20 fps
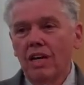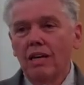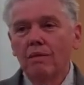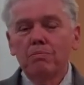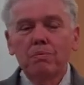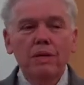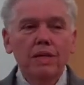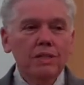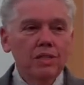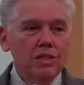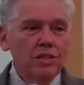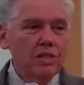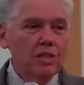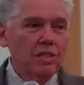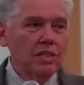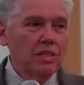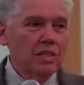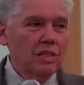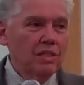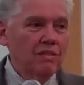a
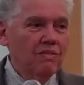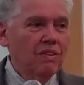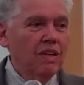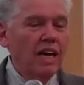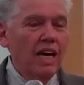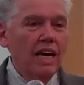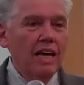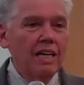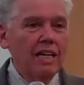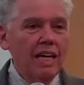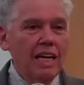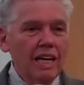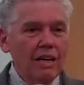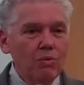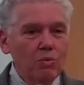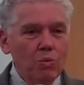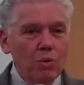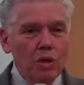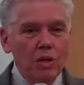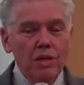preciousness of God
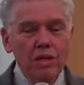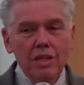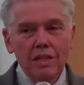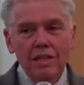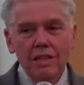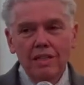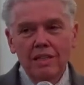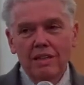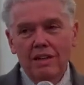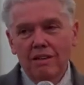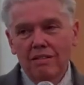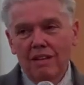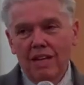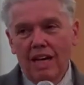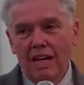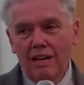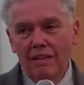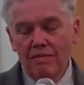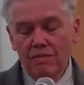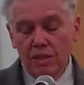at work in our
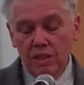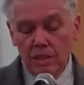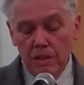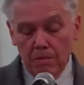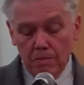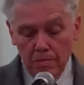lives.